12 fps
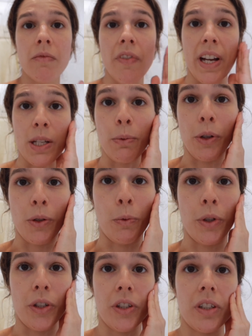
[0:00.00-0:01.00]
face wash and
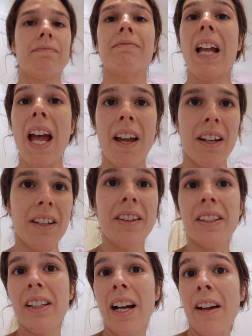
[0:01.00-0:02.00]
wash. Not
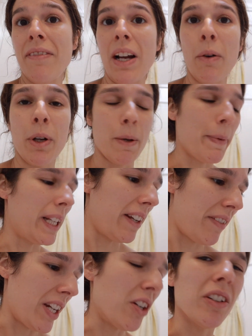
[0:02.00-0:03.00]
the life I want to be
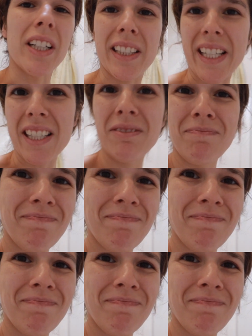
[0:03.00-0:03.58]
living, really